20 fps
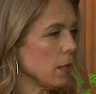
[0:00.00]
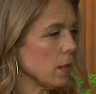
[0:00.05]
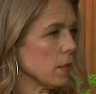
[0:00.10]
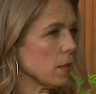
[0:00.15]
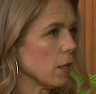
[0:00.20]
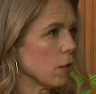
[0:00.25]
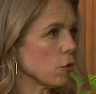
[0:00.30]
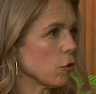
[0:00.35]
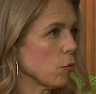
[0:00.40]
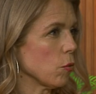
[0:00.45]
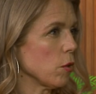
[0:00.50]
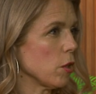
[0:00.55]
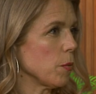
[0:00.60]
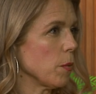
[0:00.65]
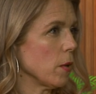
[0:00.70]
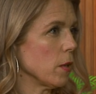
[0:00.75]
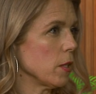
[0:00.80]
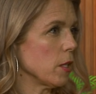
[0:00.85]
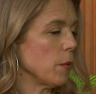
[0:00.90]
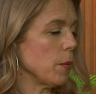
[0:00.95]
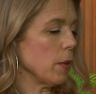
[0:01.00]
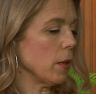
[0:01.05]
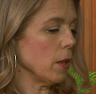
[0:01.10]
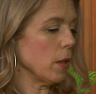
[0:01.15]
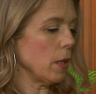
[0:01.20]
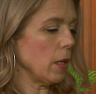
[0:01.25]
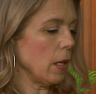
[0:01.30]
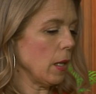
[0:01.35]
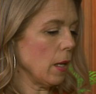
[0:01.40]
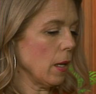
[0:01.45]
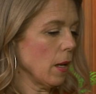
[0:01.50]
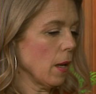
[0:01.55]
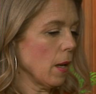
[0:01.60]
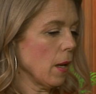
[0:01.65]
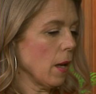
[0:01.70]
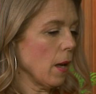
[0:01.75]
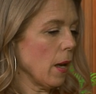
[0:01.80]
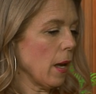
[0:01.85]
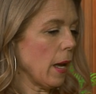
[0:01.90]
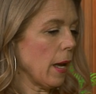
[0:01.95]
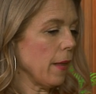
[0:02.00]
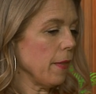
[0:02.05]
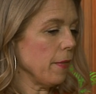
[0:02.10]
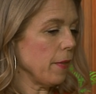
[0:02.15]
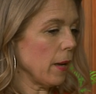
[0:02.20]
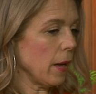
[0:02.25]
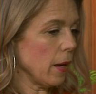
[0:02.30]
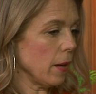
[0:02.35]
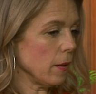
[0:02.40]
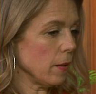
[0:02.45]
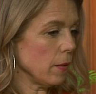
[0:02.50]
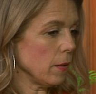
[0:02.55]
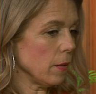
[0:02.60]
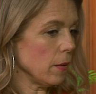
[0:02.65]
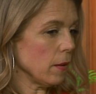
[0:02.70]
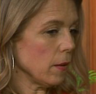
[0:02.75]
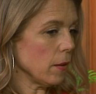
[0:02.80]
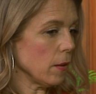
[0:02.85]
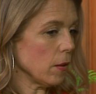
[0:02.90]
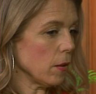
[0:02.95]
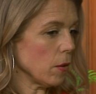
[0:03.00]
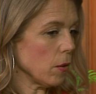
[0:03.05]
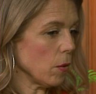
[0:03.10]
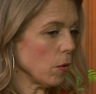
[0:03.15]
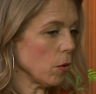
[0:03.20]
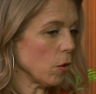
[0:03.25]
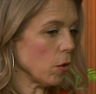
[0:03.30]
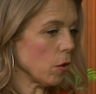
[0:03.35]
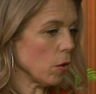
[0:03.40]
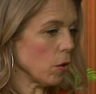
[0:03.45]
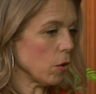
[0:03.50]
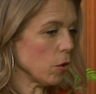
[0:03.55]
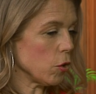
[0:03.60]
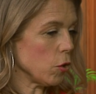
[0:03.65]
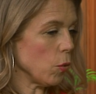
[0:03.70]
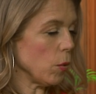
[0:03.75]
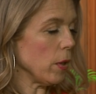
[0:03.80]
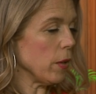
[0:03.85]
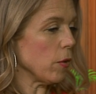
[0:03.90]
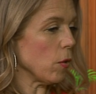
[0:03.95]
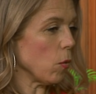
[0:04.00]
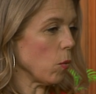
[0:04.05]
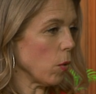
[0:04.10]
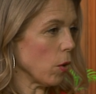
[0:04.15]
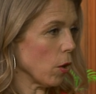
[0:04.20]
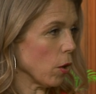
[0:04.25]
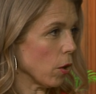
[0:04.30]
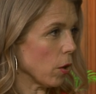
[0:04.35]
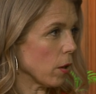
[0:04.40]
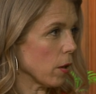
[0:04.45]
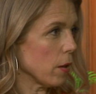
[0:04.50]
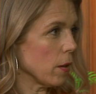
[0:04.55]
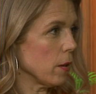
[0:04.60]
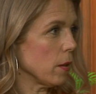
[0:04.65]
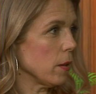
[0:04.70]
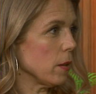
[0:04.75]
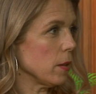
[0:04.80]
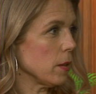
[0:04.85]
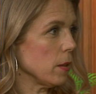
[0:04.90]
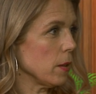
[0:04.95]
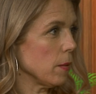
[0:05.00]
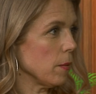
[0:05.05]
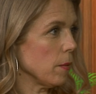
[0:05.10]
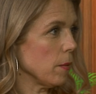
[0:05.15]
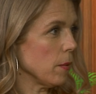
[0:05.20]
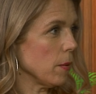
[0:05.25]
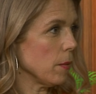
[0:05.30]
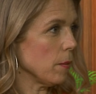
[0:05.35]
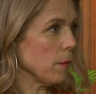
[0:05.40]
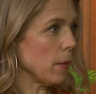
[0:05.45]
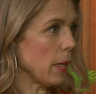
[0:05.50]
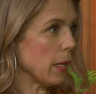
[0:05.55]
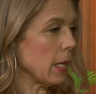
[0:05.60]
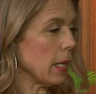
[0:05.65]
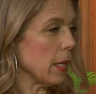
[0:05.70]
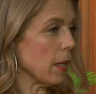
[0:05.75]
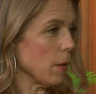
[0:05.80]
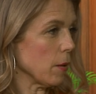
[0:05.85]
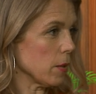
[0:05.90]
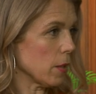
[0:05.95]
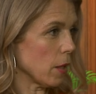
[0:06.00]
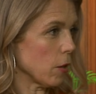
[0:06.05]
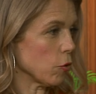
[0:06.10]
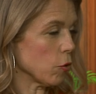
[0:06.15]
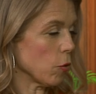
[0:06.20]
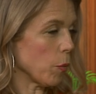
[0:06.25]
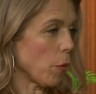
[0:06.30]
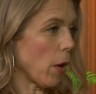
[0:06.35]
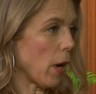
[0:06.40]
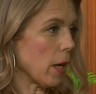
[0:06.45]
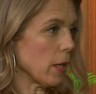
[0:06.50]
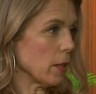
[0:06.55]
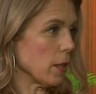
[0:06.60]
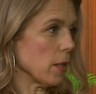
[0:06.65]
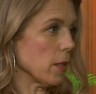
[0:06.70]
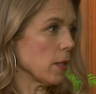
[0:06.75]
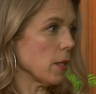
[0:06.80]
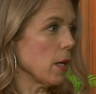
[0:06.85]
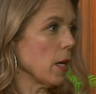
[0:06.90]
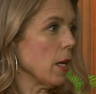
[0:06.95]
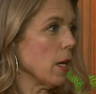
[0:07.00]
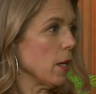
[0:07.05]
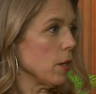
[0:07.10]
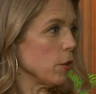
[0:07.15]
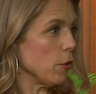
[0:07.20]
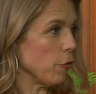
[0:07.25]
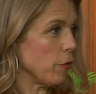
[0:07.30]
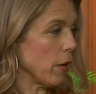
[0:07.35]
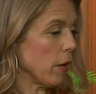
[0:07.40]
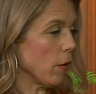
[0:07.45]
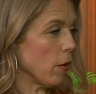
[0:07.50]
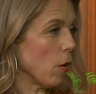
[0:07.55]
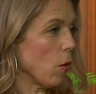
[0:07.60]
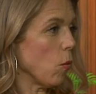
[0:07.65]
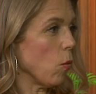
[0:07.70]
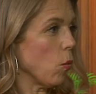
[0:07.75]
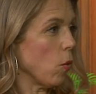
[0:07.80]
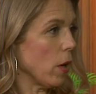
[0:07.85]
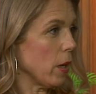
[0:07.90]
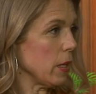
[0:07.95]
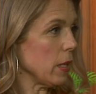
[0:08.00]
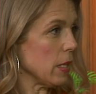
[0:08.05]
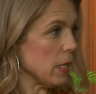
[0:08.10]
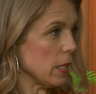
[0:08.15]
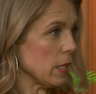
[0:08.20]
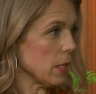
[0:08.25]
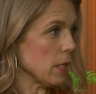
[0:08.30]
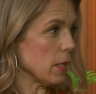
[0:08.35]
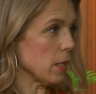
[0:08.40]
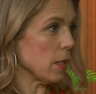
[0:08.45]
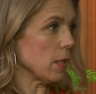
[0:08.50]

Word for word: sexual responsibility and then doing the work making it a sexual practice to figure out what is